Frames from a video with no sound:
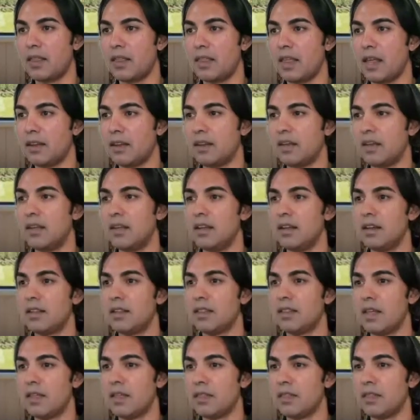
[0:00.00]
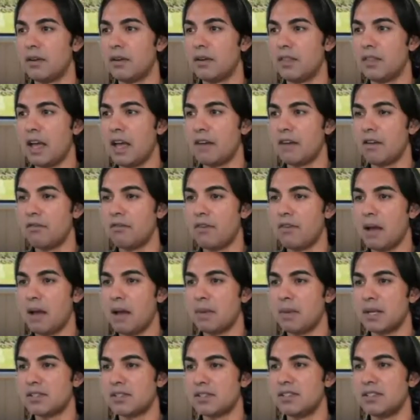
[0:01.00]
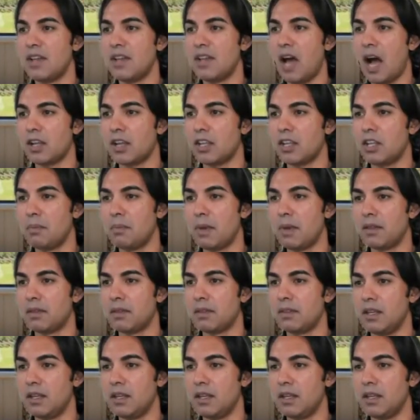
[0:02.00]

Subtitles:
And then the FFI must document